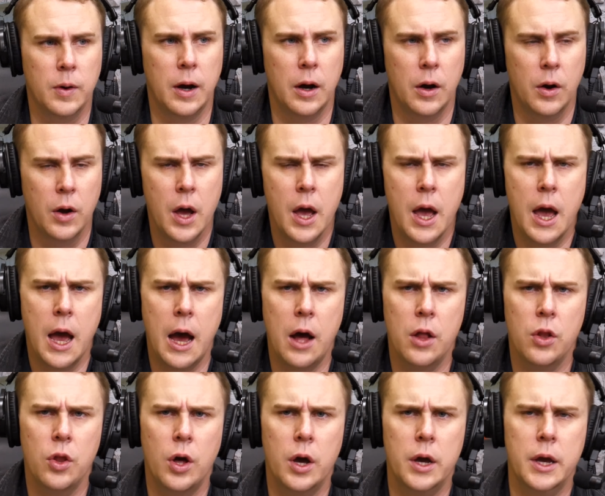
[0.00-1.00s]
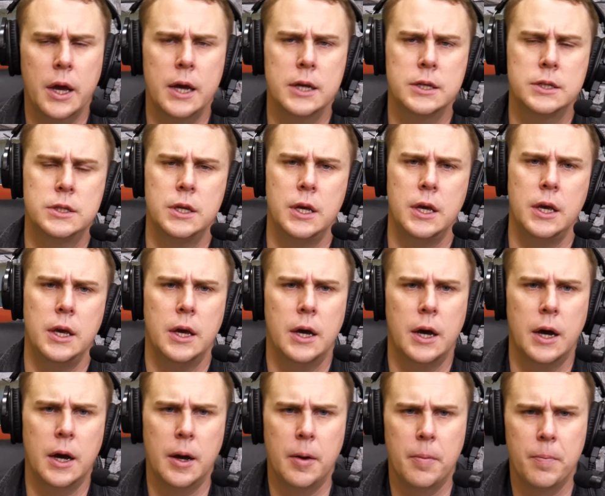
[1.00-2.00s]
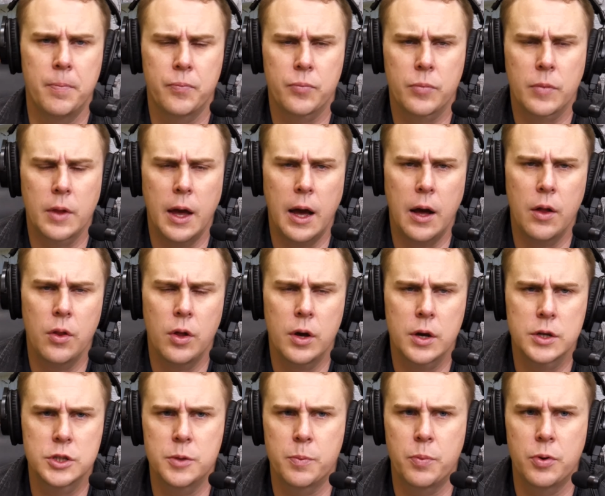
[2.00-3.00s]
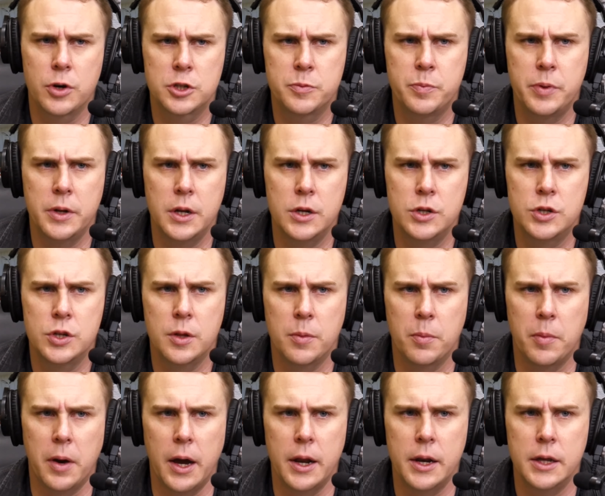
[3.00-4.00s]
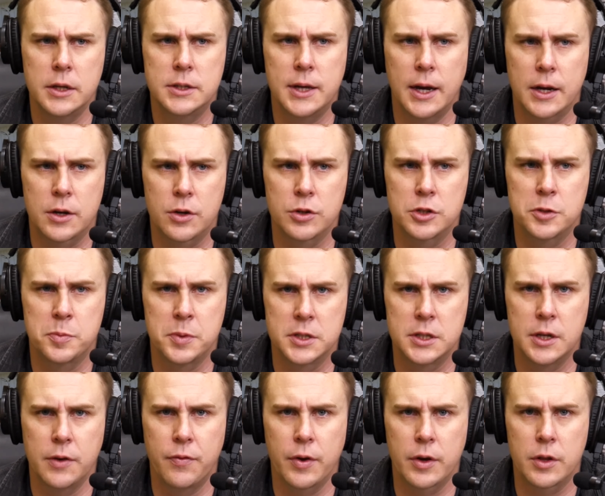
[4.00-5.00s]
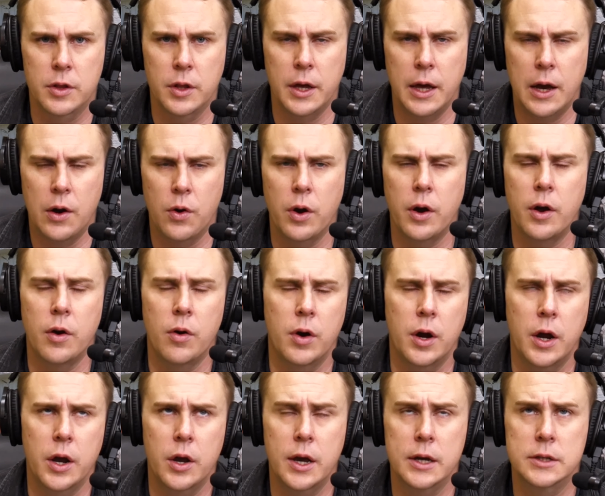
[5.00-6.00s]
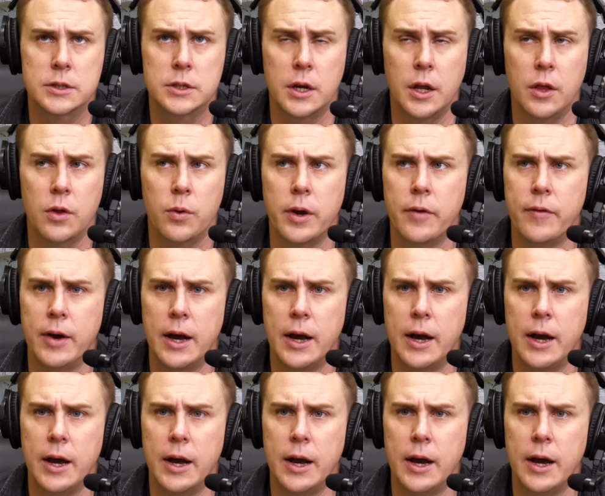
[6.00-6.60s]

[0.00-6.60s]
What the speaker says: Wow. How long has the push been into the mining sector specifically? Or I guess another way of